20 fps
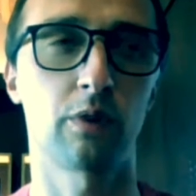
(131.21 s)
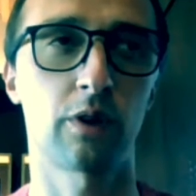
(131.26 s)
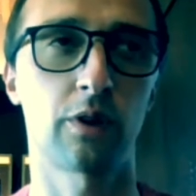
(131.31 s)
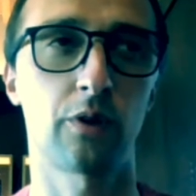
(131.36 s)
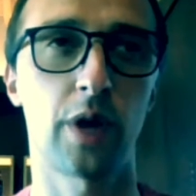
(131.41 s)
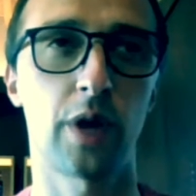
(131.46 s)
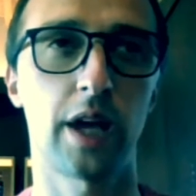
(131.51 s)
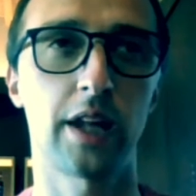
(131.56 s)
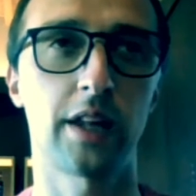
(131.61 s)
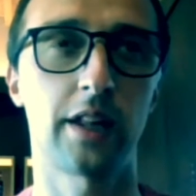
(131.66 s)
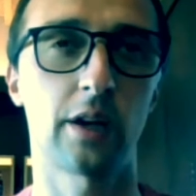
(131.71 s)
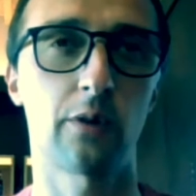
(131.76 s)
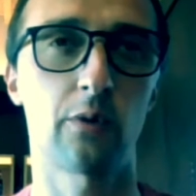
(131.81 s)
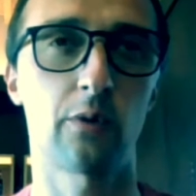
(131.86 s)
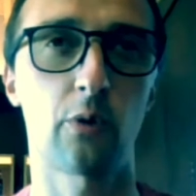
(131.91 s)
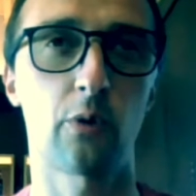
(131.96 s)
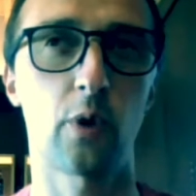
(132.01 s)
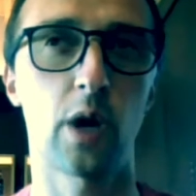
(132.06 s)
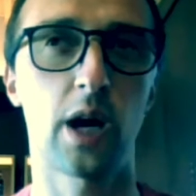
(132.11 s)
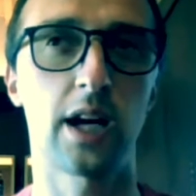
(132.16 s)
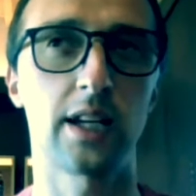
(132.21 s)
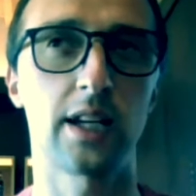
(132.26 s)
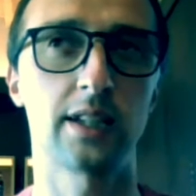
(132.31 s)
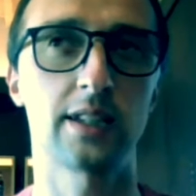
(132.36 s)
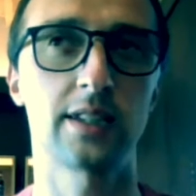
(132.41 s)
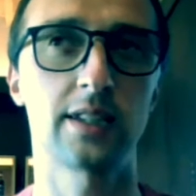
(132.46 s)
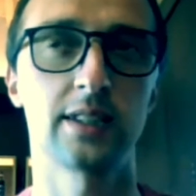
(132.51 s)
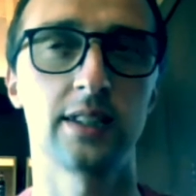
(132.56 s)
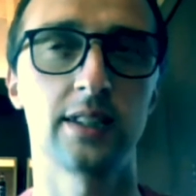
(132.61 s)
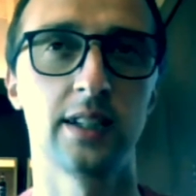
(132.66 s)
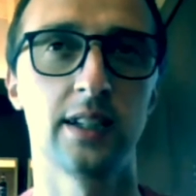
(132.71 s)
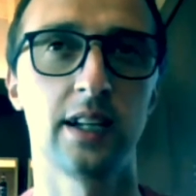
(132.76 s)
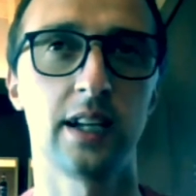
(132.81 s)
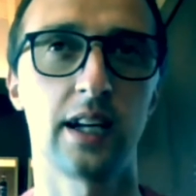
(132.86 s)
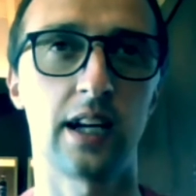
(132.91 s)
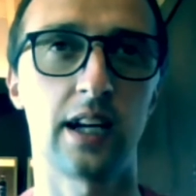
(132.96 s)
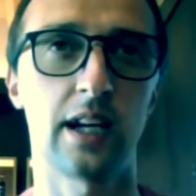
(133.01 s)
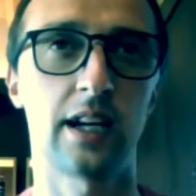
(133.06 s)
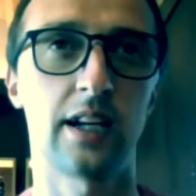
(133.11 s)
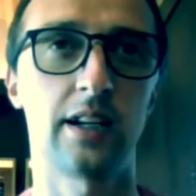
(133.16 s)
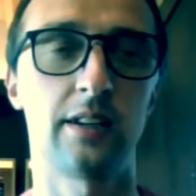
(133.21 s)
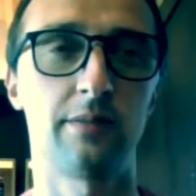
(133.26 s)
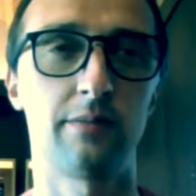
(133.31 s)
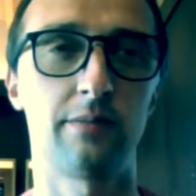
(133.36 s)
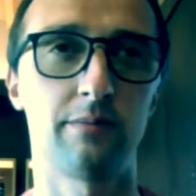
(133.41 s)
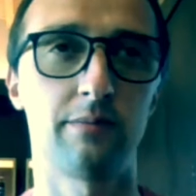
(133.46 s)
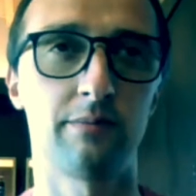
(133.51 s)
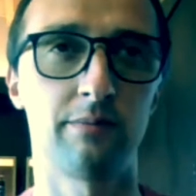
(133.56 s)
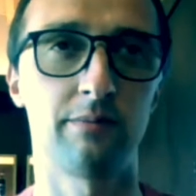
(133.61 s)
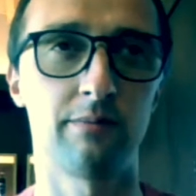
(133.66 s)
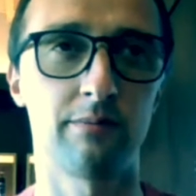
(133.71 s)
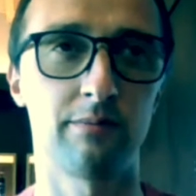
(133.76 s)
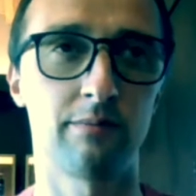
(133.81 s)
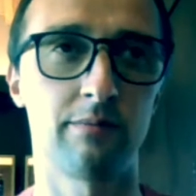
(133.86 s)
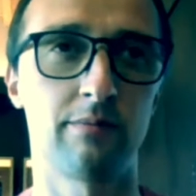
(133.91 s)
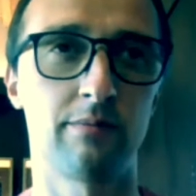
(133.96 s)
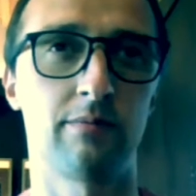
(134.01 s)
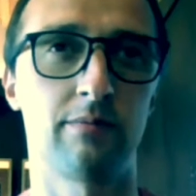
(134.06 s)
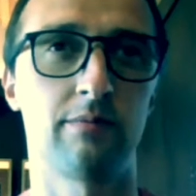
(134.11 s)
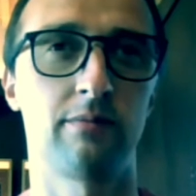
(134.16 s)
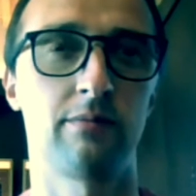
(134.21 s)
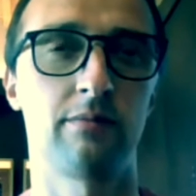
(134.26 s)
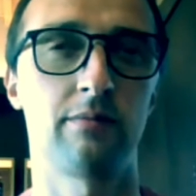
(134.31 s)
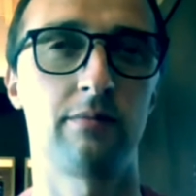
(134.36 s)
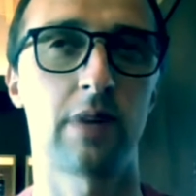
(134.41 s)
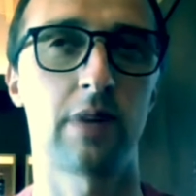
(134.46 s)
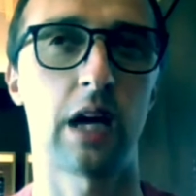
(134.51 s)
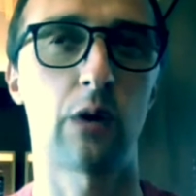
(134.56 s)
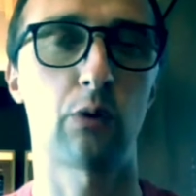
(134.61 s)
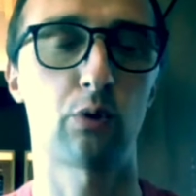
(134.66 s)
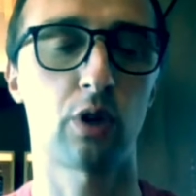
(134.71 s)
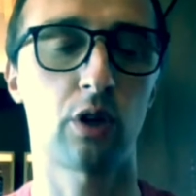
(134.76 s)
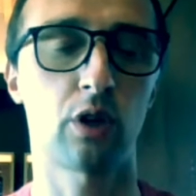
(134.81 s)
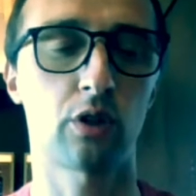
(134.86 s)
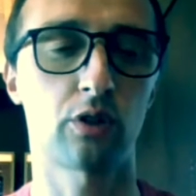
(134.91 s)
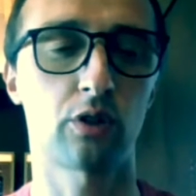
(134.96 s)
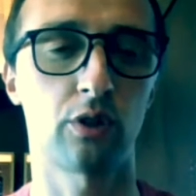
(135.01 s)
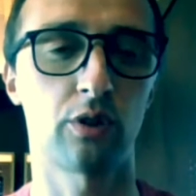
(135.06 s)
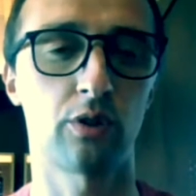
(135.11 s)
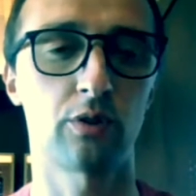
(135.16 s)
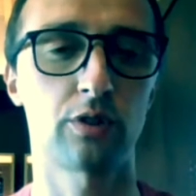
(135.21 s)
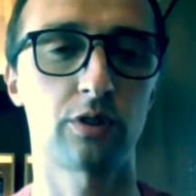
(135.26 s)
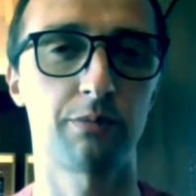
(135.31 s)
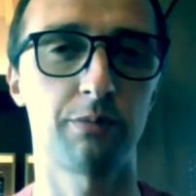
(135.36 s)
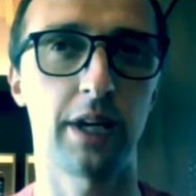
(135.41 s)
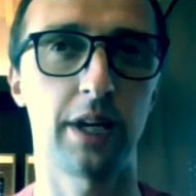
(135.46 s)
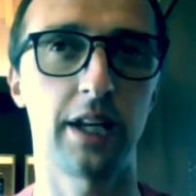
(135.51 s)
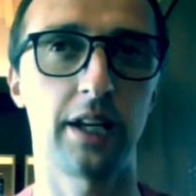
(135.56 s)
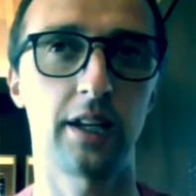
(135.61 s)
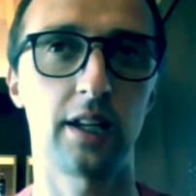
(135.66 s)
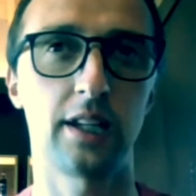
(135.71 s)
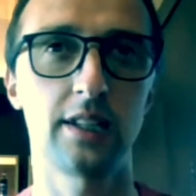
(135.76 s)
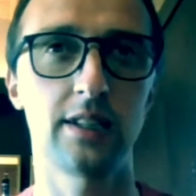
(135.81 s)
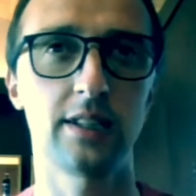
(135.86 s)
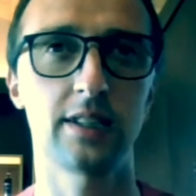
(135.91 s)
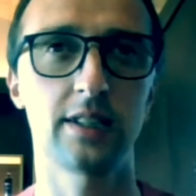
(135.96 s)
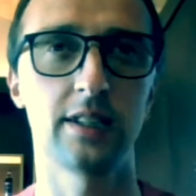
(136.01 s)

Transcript: create our wines are autochthonous mainly,